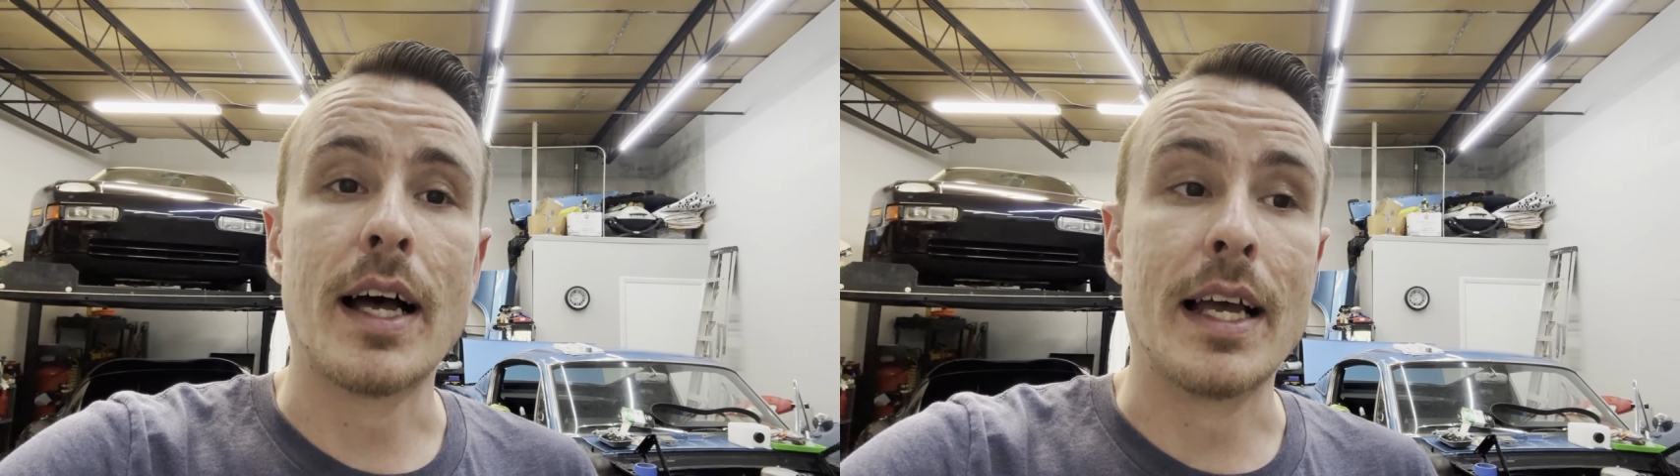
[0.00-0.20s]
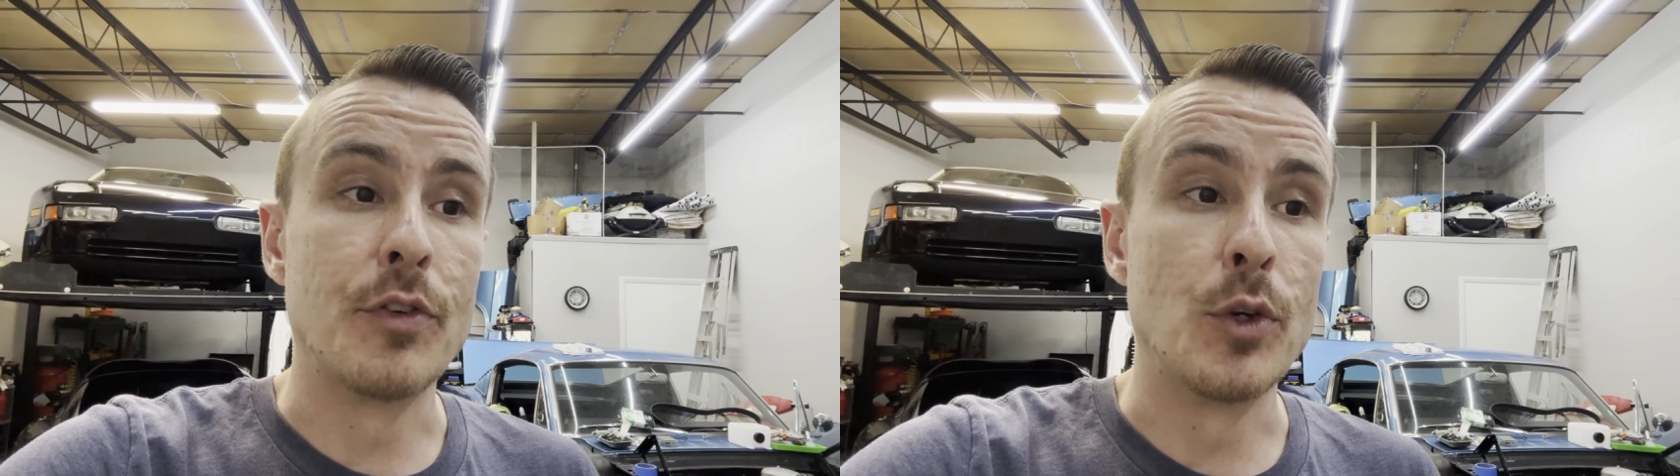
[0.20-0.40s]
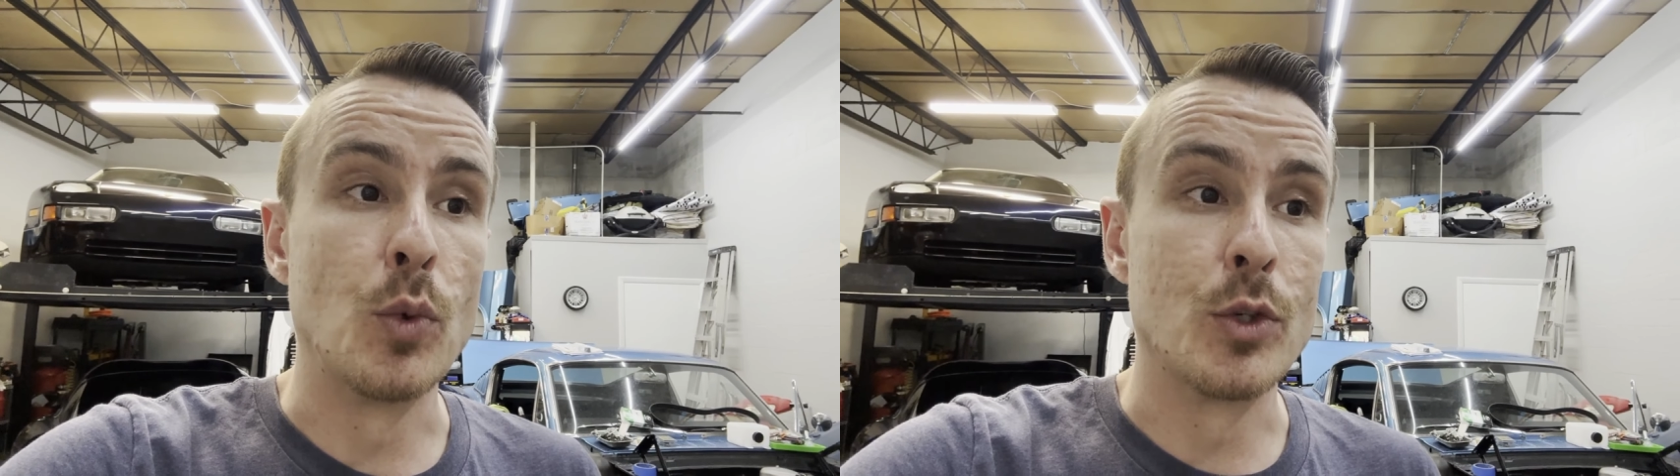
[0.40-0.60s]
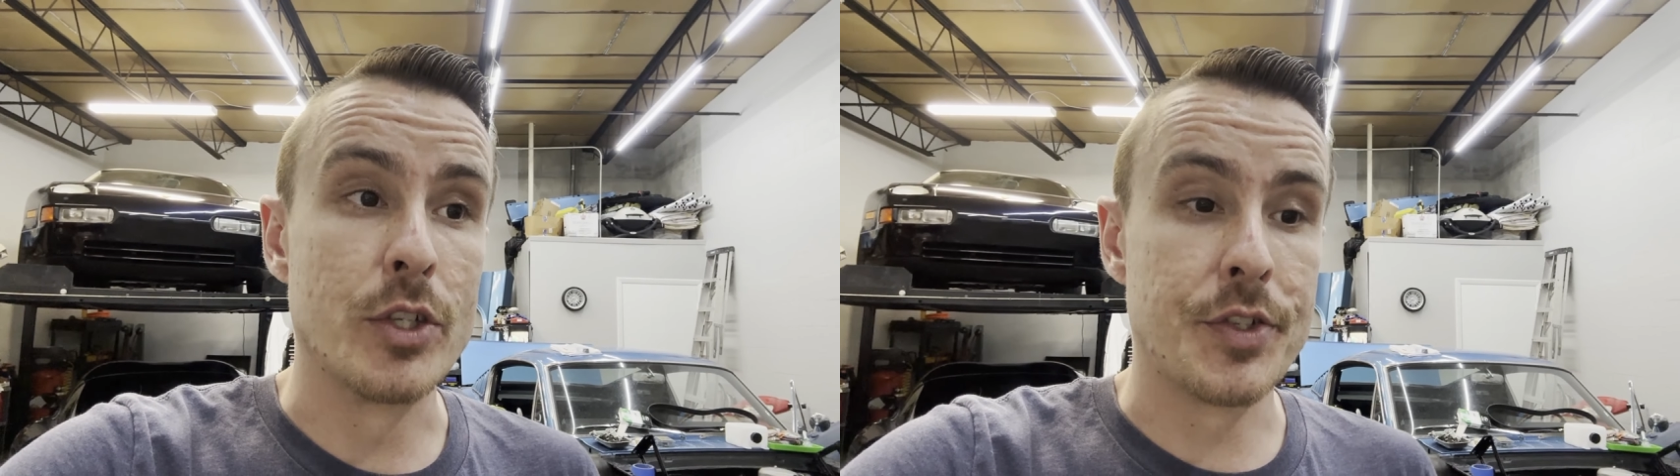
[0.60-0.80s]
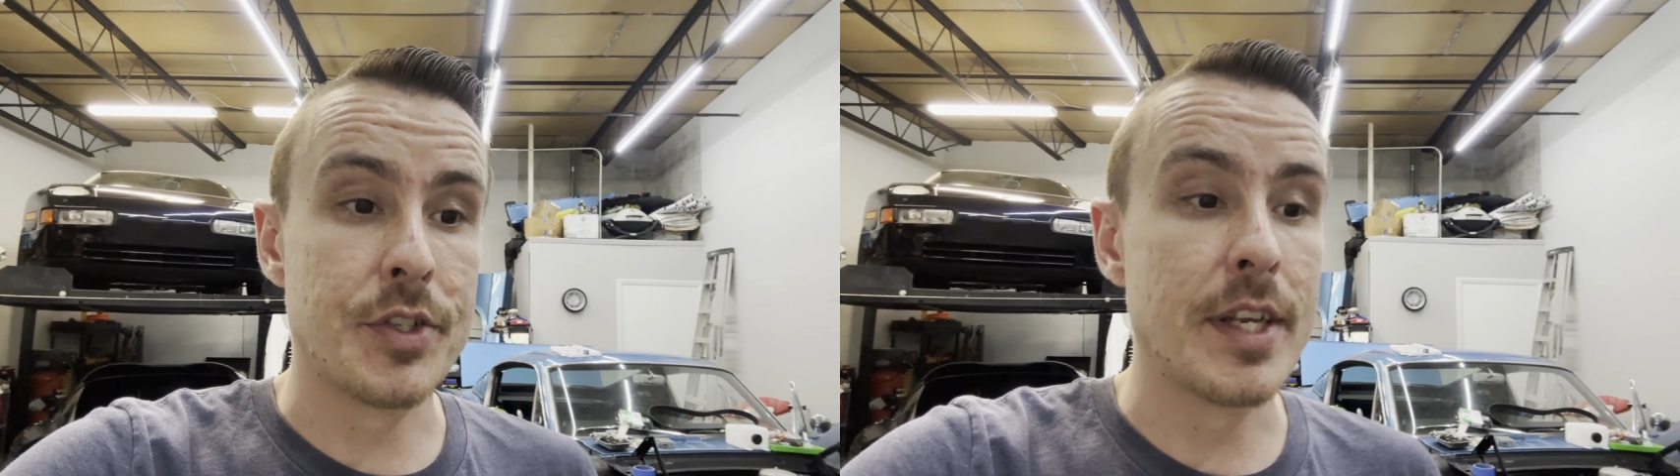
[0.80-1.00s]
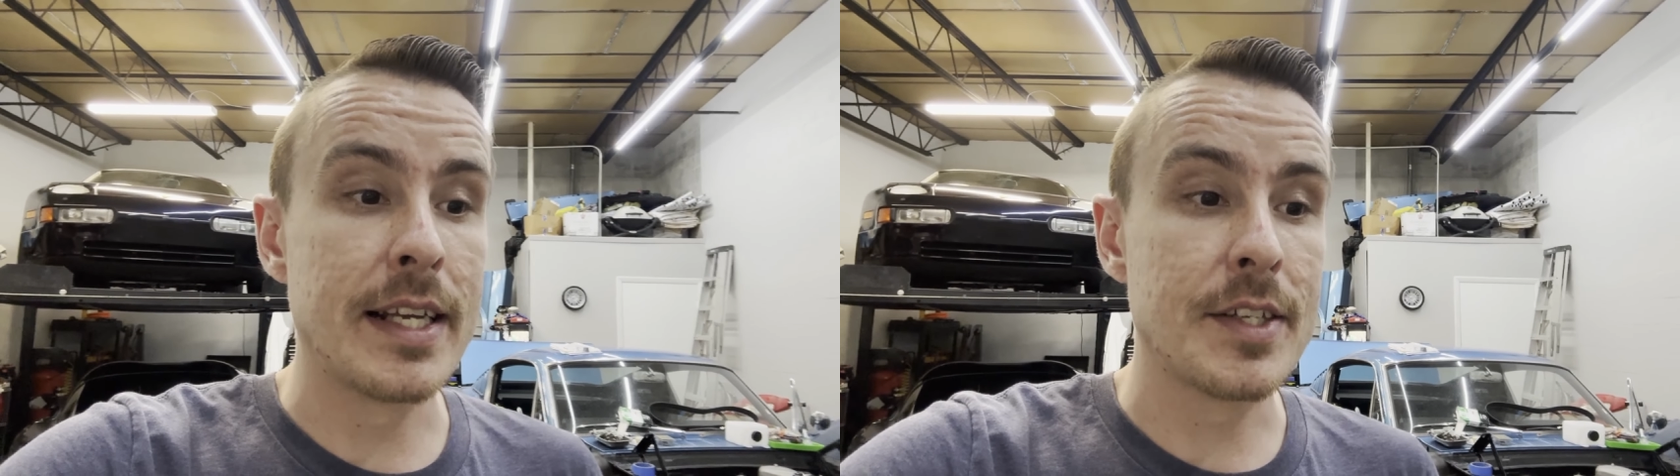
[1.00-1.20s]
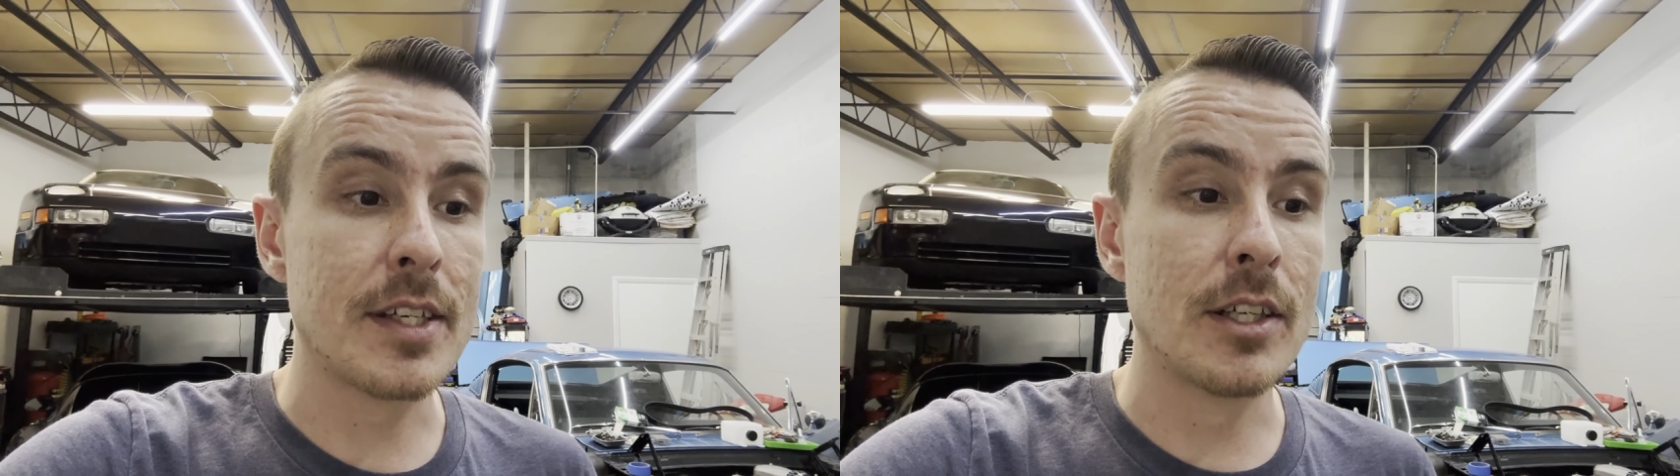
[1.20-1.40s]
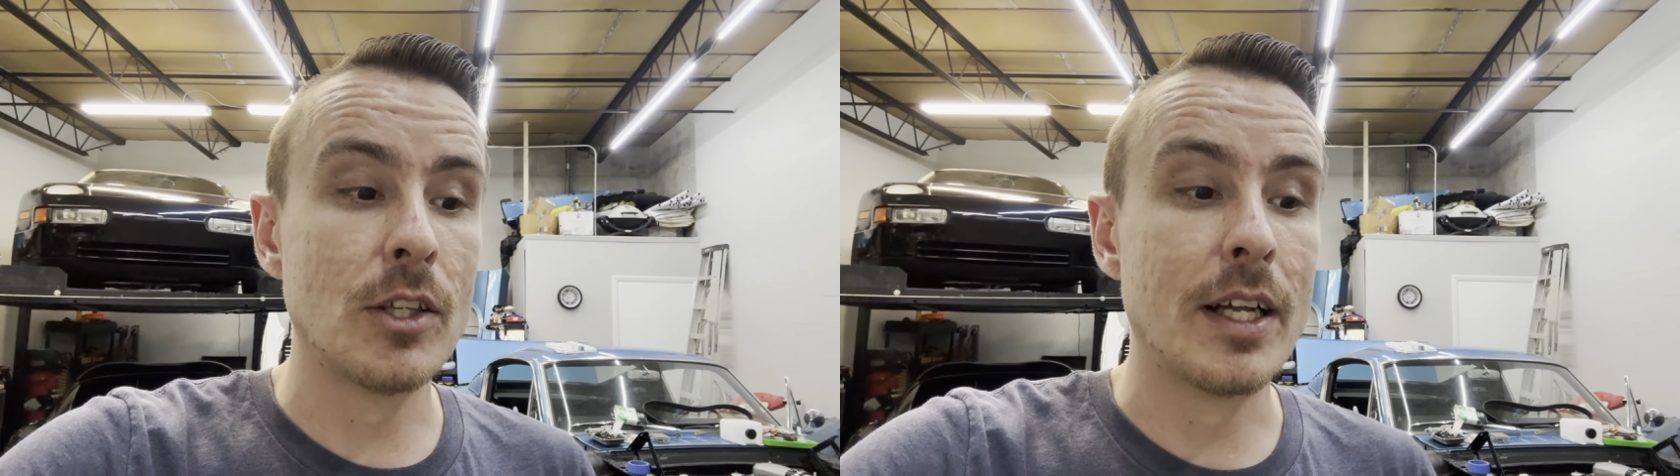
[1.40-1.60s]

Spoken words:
if you were just sitting still